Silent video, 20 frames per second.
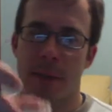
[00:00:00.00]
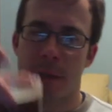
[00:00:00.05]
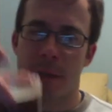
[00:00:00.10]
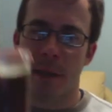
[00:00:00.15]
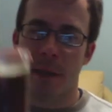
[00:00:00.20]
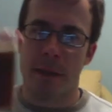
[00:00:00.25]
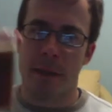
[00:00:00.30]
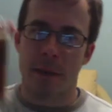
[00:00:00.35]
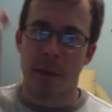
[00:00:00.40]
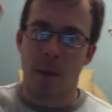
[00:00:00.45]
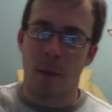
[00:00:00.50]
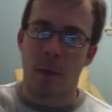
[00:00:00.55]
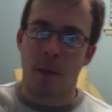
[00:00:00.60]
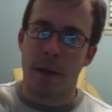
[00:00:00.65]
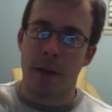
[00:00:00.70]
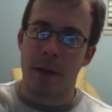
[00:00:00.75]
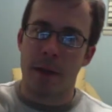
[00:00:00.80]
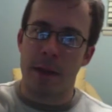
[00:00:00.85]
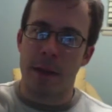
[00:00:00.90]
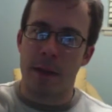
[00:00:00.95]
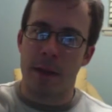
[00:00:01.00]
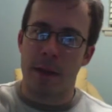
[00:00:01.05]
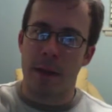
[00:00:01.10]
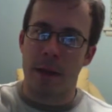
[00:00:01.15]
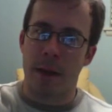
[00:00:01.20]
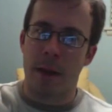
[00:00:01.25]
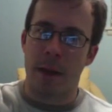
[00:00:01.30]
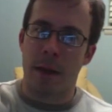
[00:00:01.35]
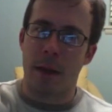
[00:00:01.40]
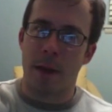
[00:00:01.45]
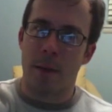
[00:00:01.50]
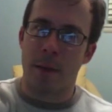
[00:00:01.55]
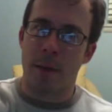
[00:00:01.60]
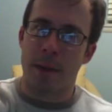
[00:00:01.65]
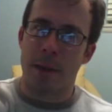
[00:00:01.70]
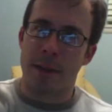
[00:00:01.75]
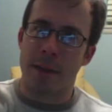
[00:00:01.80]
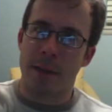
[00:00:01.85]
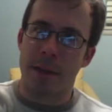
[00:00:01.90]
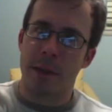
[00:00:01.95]
You can definitely see the
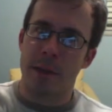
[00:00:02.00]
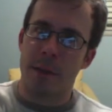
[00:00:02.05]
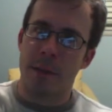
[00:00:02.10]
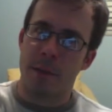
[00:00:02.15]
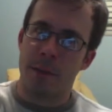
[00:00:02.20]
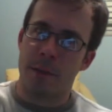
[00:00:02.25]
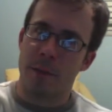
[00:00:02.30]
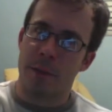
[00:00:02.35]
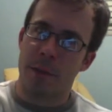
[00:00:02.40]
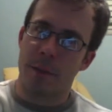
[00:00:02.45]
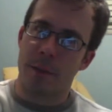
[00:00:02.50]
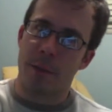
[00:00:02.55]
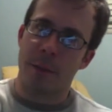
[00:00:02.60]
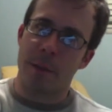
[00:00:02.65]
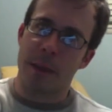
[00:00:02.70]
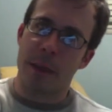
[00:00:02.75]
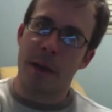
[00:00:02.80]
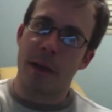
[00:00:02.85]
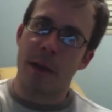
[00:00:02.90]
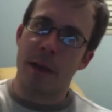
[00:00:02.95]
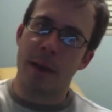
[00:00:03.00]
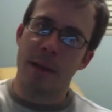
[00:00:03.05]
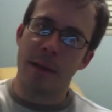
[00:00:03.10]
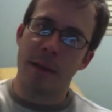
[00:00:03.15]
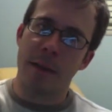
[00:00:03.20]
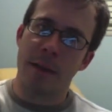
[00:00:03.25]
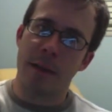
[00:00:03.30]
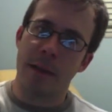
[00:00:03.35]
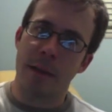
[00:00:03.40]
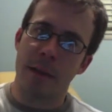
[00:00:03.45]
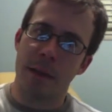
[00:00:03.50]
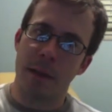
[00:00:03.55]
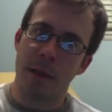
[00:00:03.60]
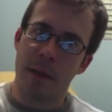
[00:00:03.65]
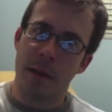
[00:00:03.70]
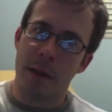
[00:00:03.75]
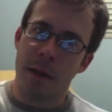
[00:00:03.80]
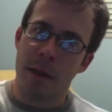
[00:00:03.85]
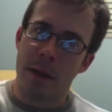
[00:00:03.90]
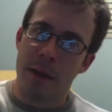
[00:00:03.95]
oily residue from the
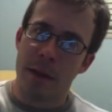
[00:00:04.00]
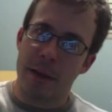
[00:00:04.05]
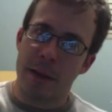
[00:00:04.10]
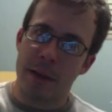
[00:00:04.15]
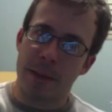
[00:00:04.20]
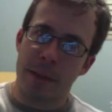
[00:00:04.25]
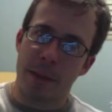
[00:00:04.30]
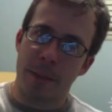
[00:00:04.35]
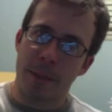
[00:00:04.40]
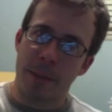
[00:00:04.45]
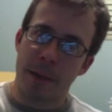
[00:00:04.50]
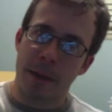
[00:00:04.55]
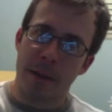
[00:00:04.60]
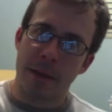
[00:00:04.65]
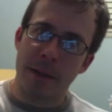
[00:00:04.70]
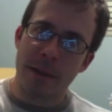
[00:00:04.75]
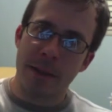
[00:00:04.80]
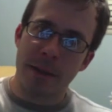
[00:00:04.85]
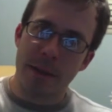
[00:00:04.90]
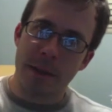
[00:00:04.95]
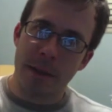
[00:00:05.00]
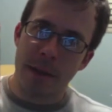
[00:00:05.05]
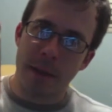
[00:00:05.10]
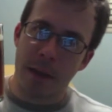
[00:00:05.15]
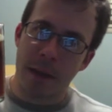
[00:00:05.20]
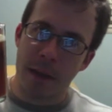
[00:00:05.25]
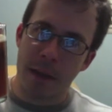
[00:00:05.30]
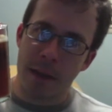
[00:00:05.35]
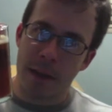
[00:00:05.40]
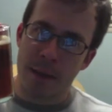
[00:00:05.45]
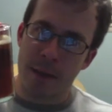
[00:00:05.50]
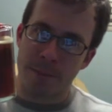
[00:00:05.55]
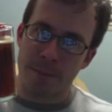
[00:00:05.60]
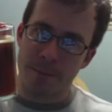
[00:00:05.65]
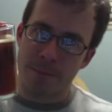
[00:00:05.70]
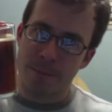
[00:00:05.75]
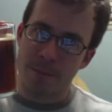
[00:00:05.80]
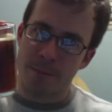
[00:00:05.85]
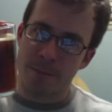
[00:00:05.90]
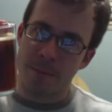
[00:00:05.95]
pecans in the
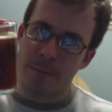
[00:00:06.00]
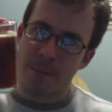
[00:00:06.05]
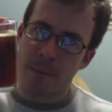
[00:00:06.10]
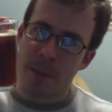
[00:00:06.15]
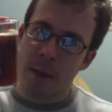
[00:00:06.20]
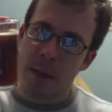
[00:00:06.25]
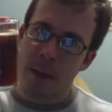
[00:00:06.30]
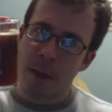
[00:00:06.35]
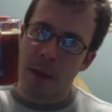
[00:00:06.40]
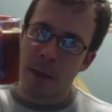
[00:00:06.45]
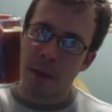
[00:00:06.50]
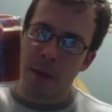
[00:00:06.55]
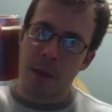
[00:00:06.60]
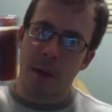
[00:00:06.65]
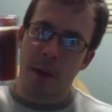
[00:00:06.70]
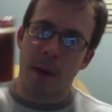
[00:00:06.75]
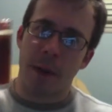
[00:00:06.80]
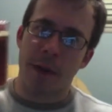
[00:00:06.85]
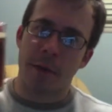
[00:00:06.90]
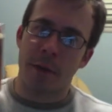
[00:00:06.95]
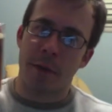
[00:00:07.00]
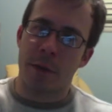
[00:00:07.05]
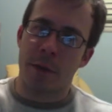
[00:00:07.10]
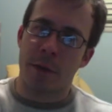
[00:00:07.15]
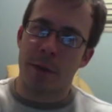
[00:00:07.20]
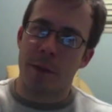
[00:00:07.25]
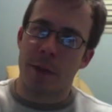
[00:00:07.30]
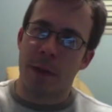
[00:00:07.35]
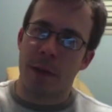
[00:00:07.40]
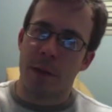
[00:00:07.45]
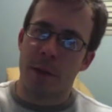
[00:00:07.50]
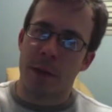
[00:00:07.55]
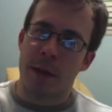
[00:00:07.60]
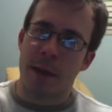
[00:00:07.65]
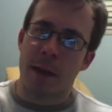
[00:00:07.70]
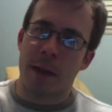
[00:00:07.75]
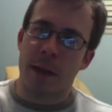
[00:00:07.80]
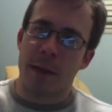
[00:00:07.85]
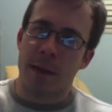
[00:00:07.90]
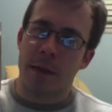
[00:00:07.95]
appearance. So
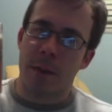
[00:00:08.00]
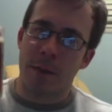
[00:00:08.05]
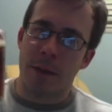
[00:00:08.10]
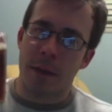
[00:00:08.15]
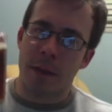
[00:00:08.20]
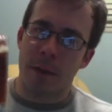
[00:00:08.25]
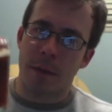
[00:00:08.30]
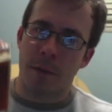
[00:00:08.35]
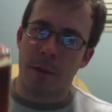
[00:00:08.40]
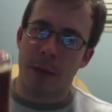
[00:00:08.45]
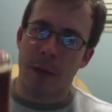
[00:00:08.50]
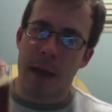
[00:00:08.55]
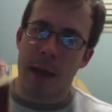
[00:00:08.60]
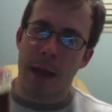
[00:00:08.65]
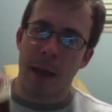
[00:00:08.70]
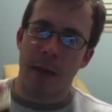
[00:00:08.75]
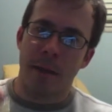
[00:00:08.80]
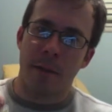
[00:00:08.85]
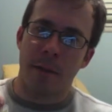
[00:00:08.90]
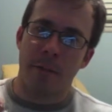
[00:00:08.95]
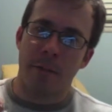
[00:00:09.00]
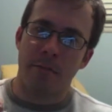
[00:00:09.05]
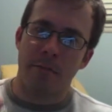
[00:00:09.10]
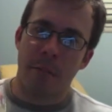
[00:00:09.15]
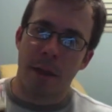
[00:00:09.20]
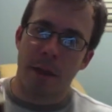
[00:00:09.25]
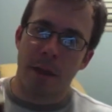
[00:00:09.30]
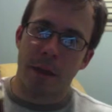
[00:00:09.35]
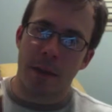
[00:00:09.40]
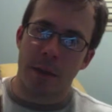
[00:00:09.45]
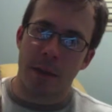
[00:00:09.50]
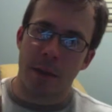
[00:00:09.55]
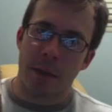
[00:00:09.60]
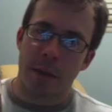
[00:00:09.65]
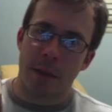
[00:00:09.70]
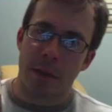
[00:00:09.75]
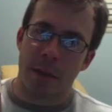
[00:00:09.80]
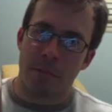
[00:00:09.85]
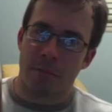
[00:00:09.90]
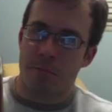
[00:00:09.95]
I don't know that I would knock the beer for
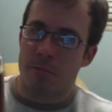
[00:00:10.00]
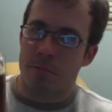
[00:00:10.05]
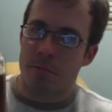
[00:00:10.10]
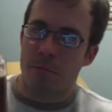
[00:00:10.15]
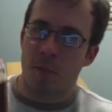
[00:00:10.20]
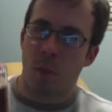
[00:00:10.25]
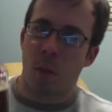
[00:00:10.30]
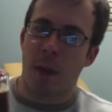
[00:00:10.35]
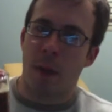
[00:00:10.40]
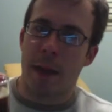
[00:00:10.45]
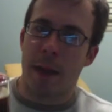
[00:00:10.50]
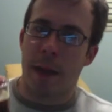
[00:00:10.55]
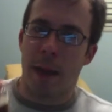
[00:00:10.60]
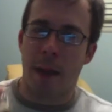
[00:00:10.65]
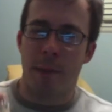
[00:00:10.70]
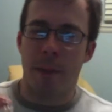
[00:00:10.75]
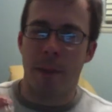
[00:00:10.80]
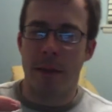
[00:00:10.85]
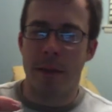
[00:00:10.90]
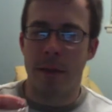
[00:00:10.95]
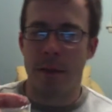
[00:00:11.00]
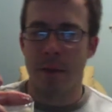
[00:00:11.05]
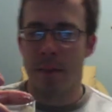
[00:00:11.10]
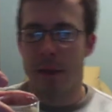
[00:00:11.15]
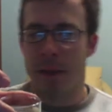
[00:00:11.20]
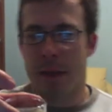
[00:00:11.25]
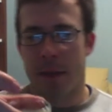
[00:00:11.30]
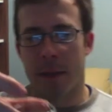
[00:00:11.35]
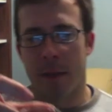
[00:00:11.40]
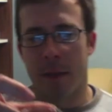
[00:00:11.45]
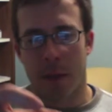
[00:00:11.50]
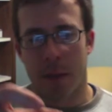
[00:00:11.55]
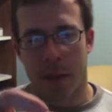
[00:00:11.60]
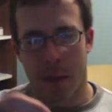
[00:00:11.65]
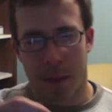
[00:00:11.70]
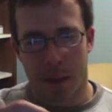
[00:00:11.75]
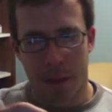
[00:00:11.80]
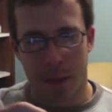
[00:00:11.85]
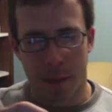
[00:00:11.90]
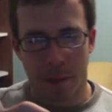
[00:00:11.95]
that. I think it's just what
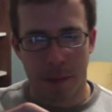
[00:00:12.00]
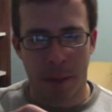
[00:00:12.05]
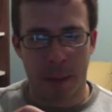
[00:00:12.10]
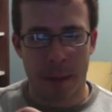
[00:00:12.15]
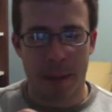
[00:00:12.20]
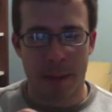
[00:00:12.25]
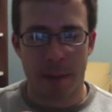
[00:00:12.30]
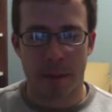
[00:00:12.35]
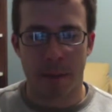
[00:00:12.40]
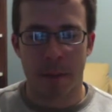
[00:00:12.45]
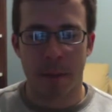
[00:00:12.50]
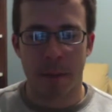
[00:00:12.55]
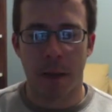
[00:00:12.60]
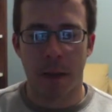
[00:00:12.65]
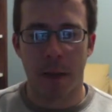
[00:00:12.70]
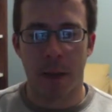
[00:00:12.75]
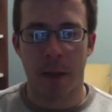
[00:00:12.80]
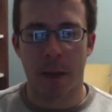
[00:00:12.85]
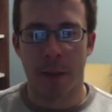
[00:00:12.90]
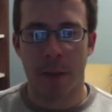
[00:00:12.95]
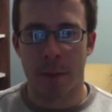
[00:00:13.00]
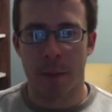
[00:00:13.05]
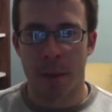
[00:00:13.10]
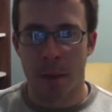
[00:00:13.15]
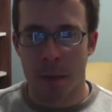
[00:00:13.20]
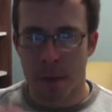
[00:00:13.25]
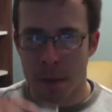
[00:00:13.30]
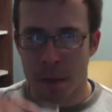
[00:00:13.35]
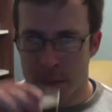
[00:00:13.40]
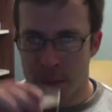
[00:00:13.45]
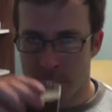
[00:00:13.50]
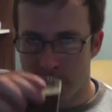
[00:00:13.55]
happens, but it might.